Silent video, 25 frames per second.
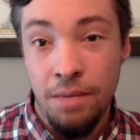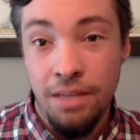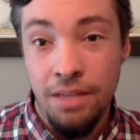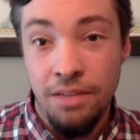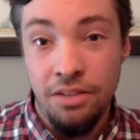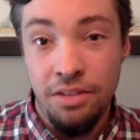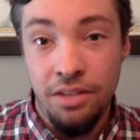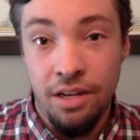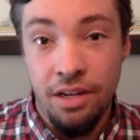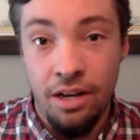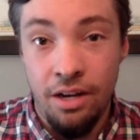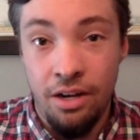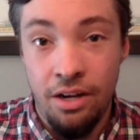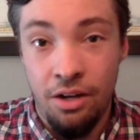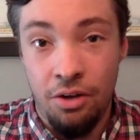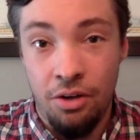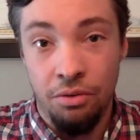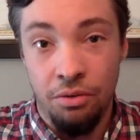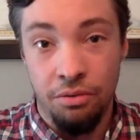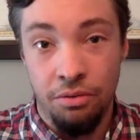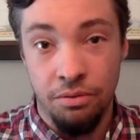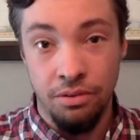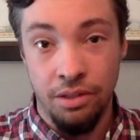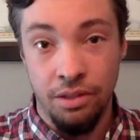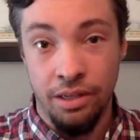
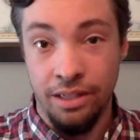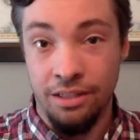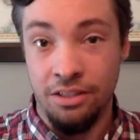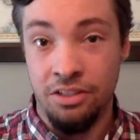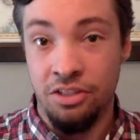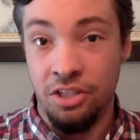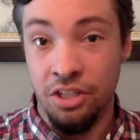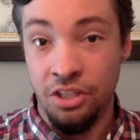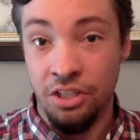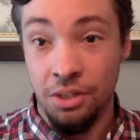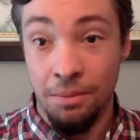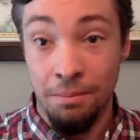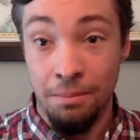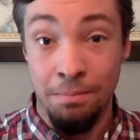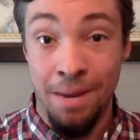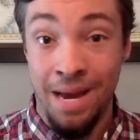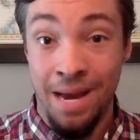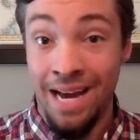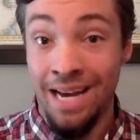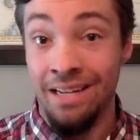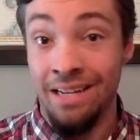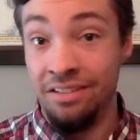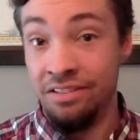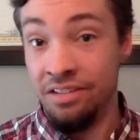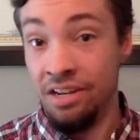how like such a
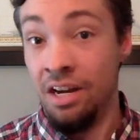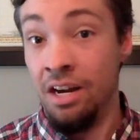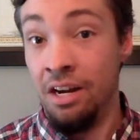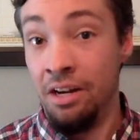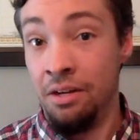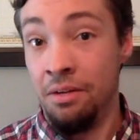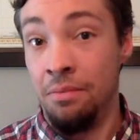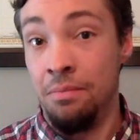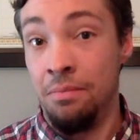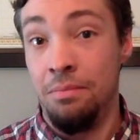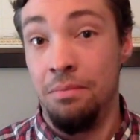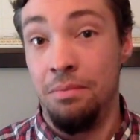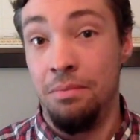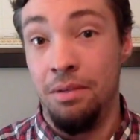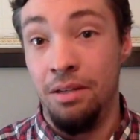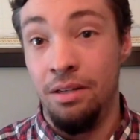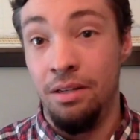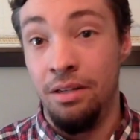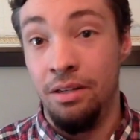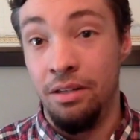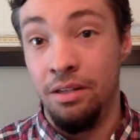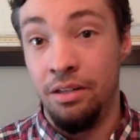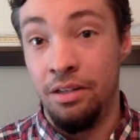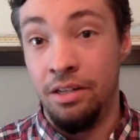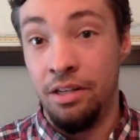bad time
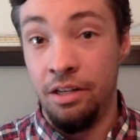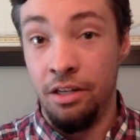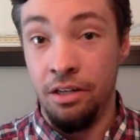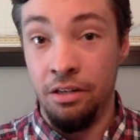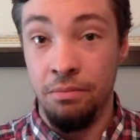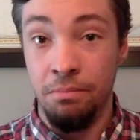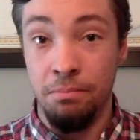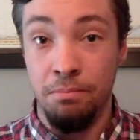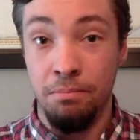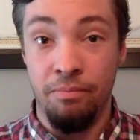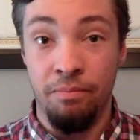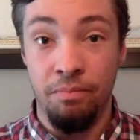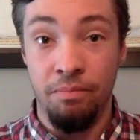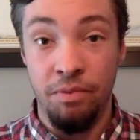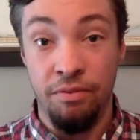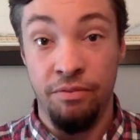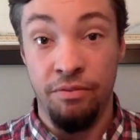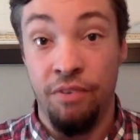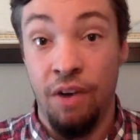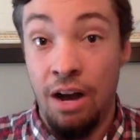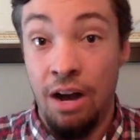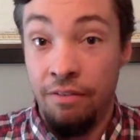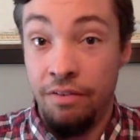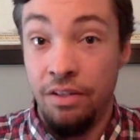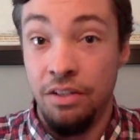can
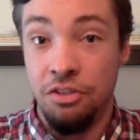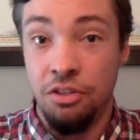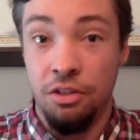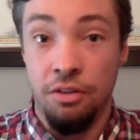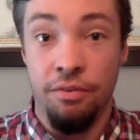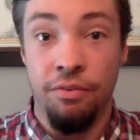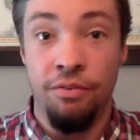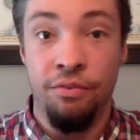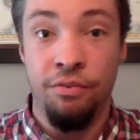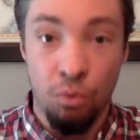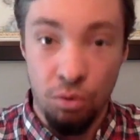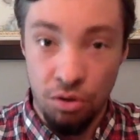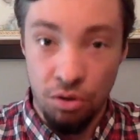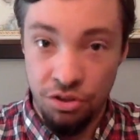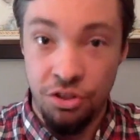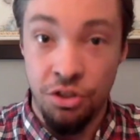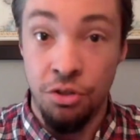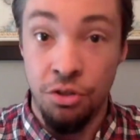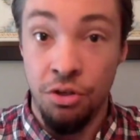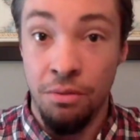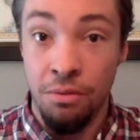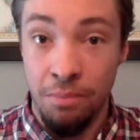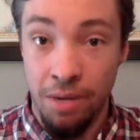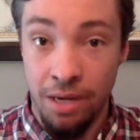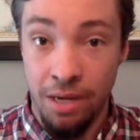obviously force you to
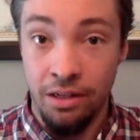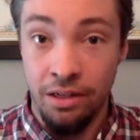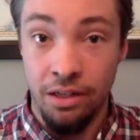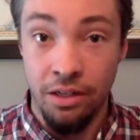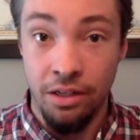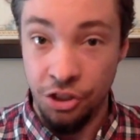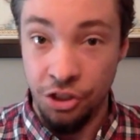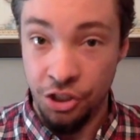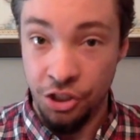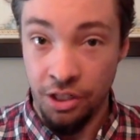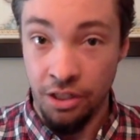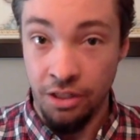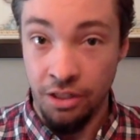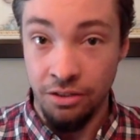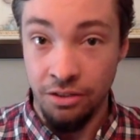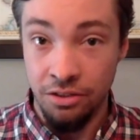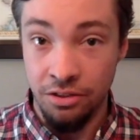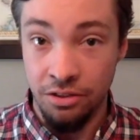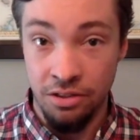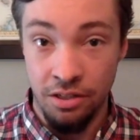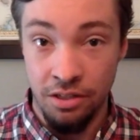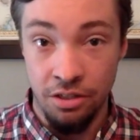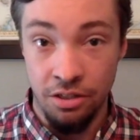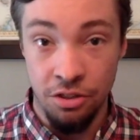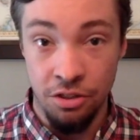make a change
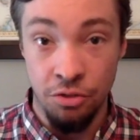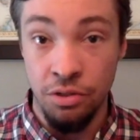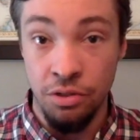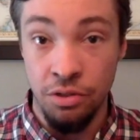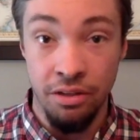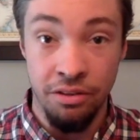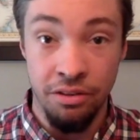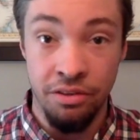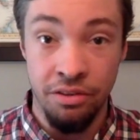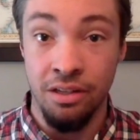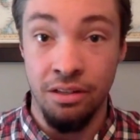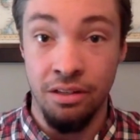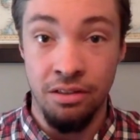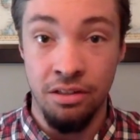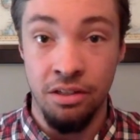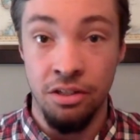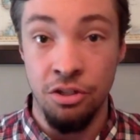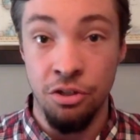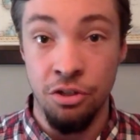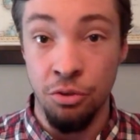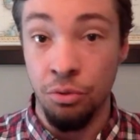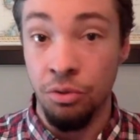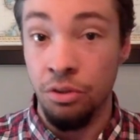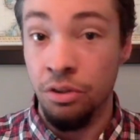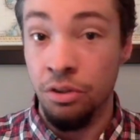that you didn't think that
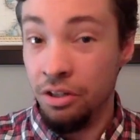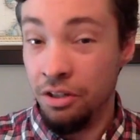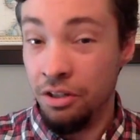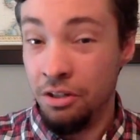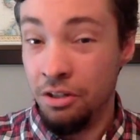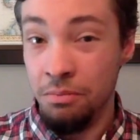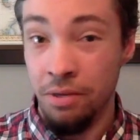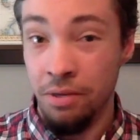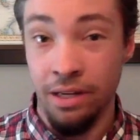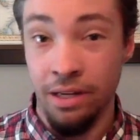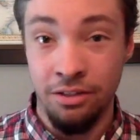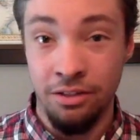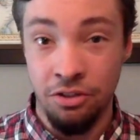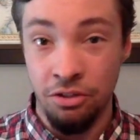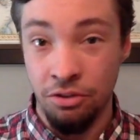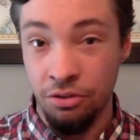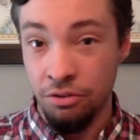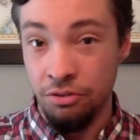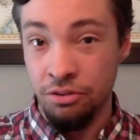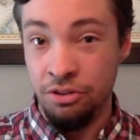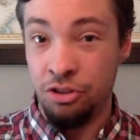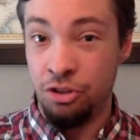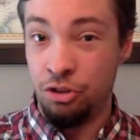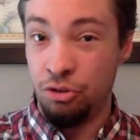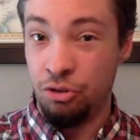you could make. So
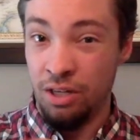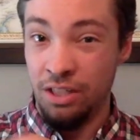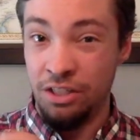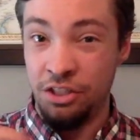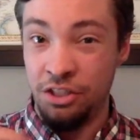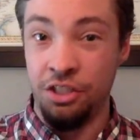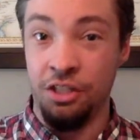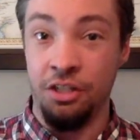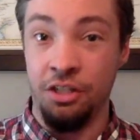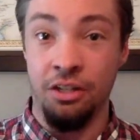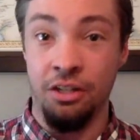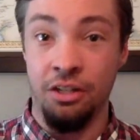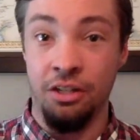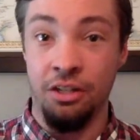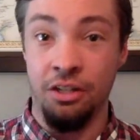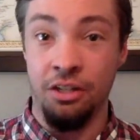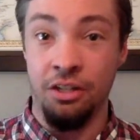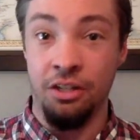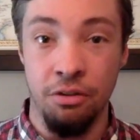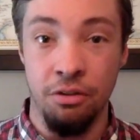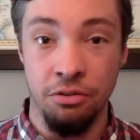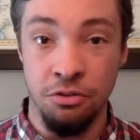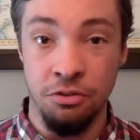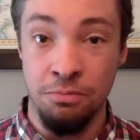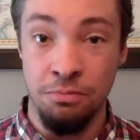stretching kind of
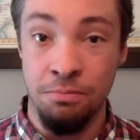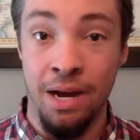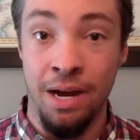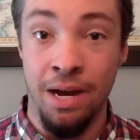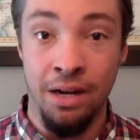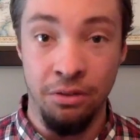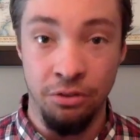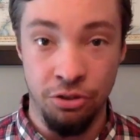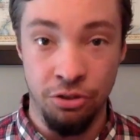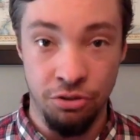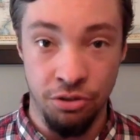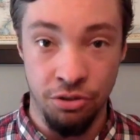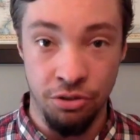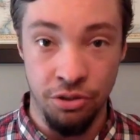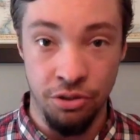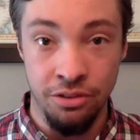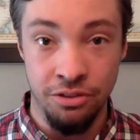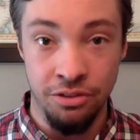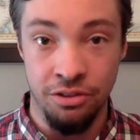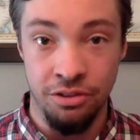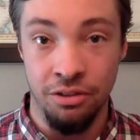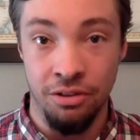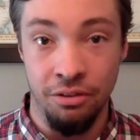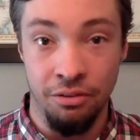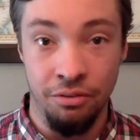those boundaries
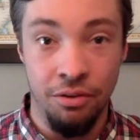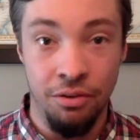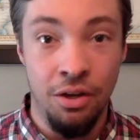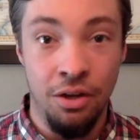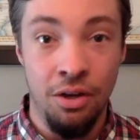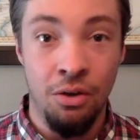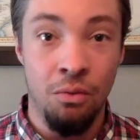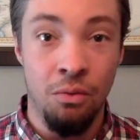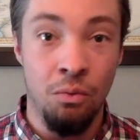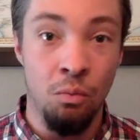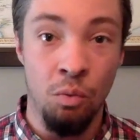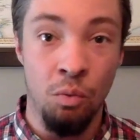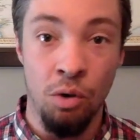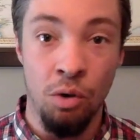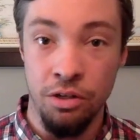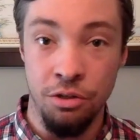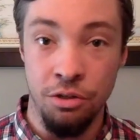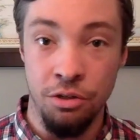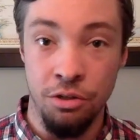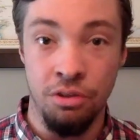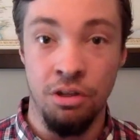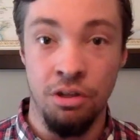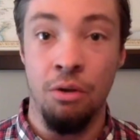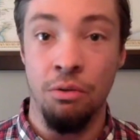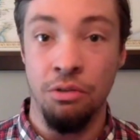of what you
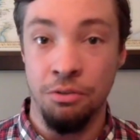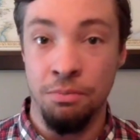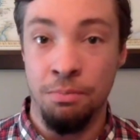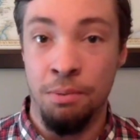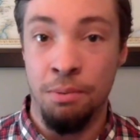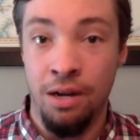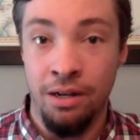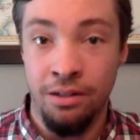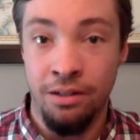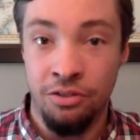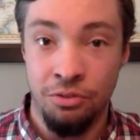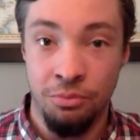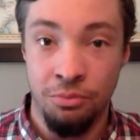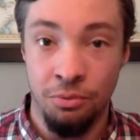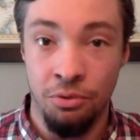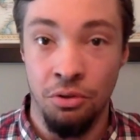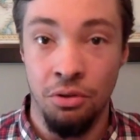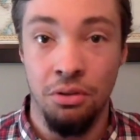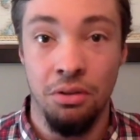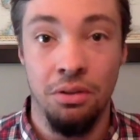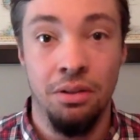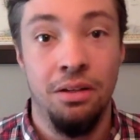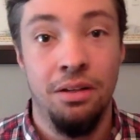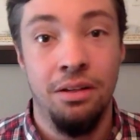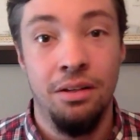thought was
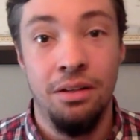possible.